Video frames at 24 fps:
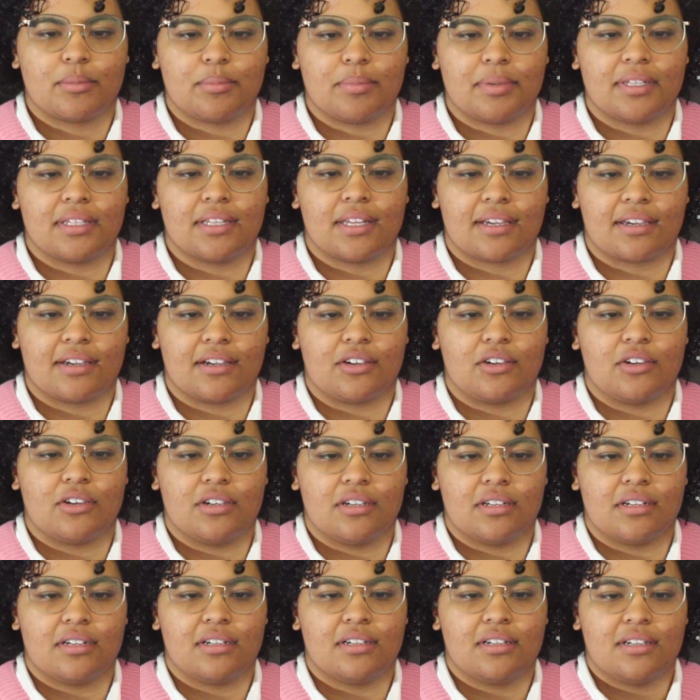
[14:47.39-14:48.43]
be like a
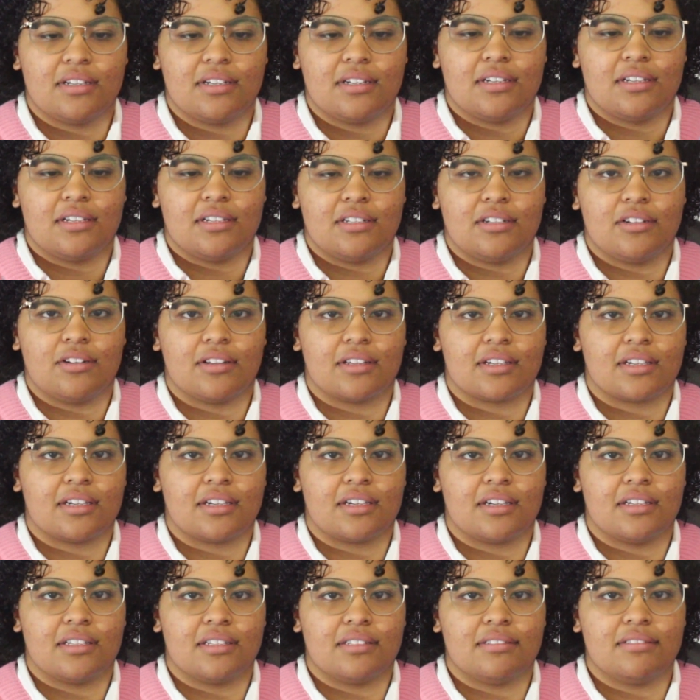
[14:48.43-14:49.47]
good, you know, like a
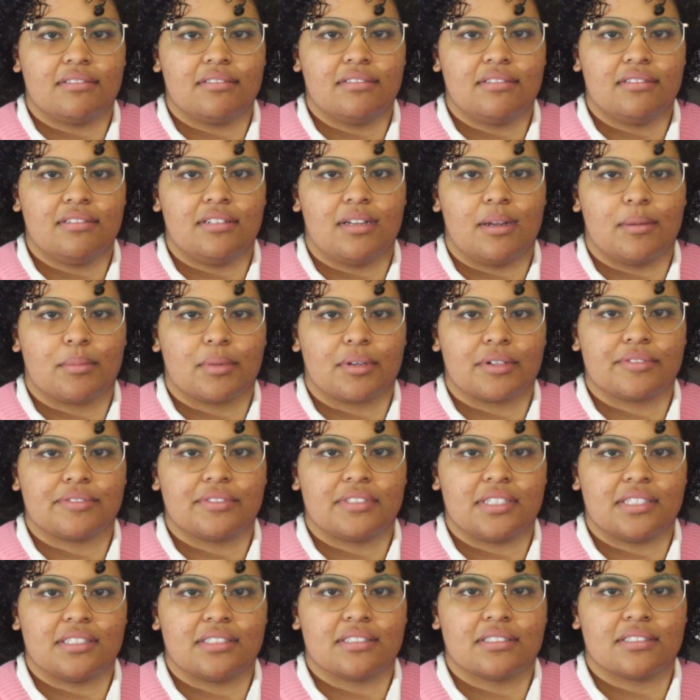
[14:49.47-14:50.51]
good number of
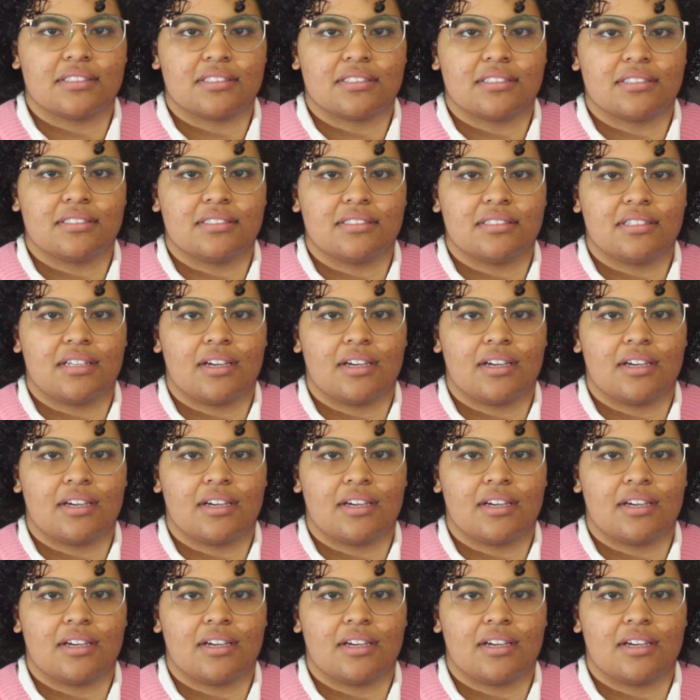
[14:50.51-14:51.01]
seasons.